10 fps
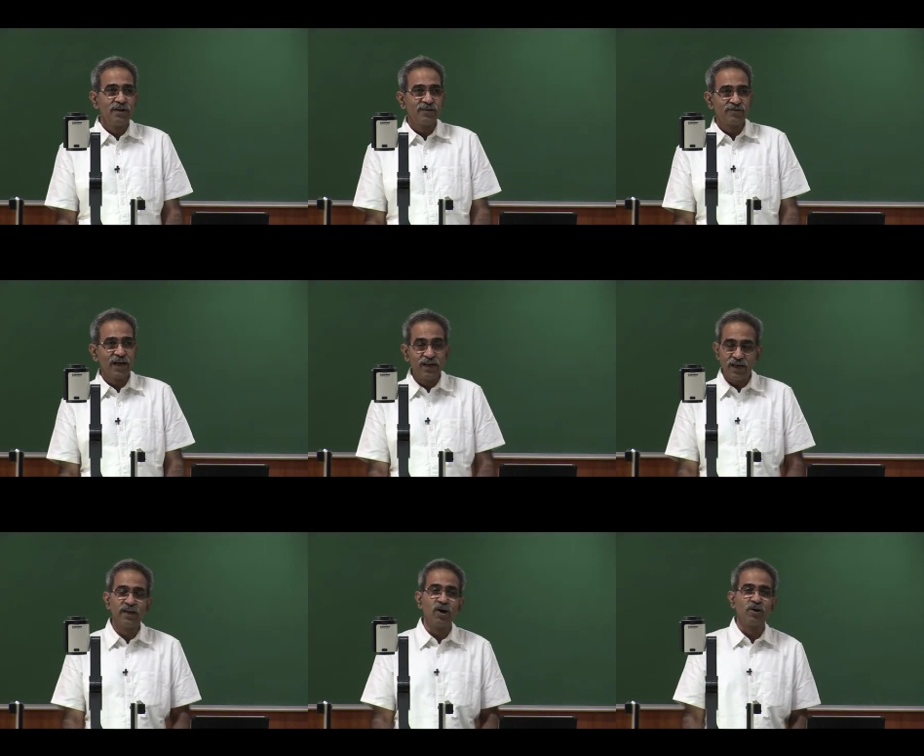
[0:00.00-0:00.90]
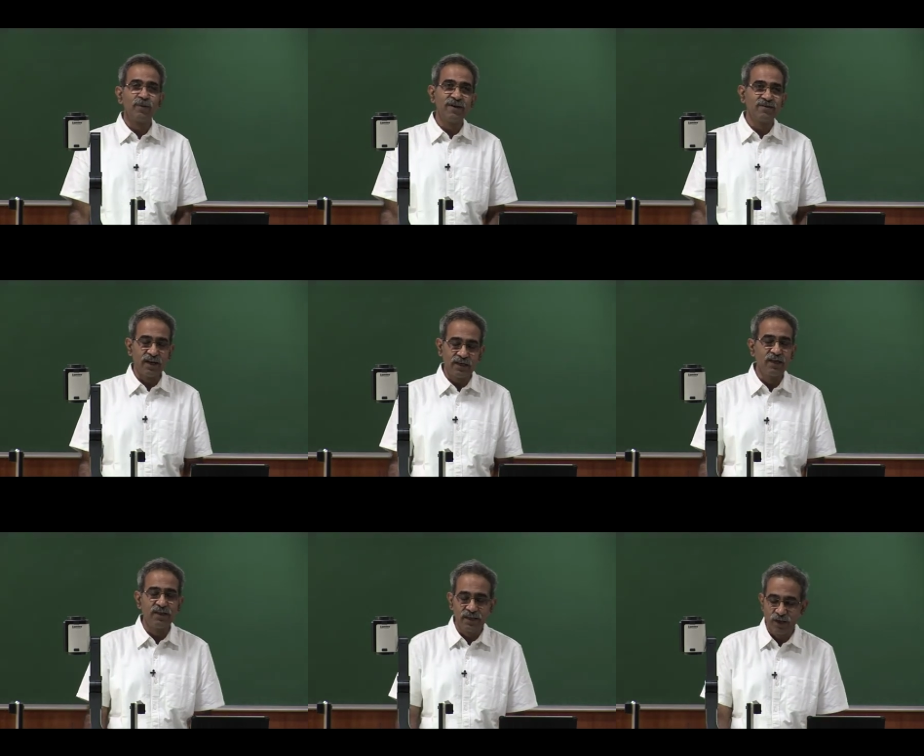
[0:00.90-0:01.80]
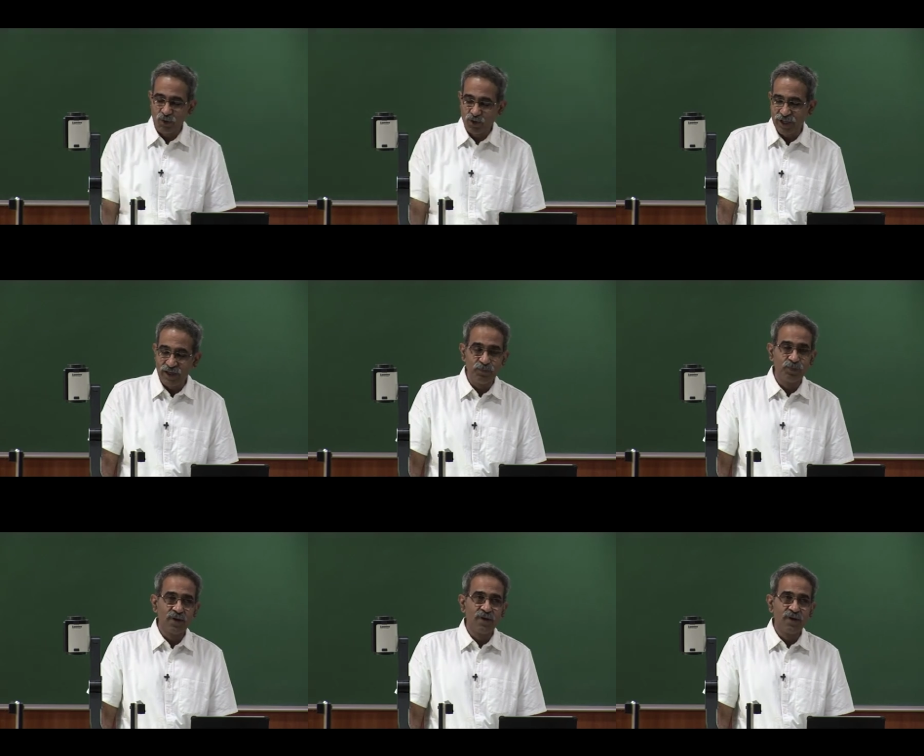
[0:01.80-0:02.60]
straight line orbits, rectilinear motion.